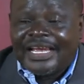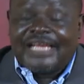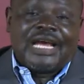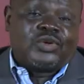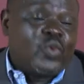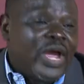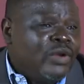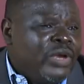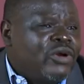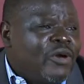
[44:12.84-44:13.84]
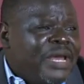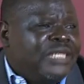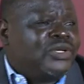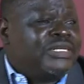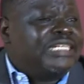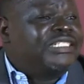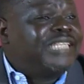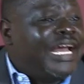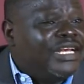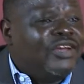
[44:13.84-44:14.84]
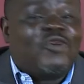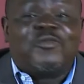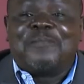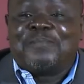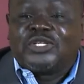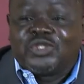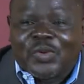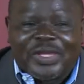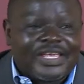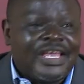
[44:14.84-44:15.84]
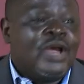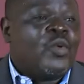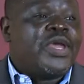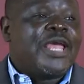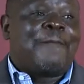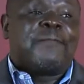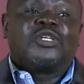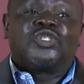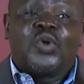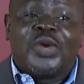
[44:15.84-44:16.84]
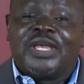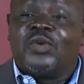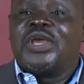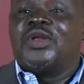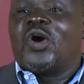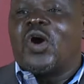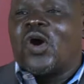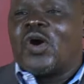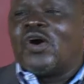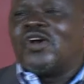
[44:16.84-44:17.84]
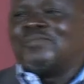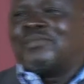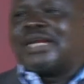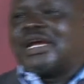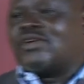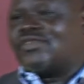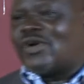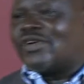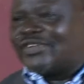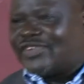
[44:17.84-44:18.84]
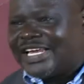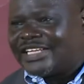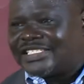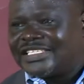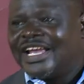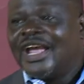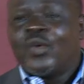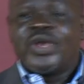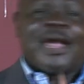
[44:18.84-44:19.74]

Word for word: and that when we commence on the journey of our pursuing, we are pursuing with all manner of confidence. We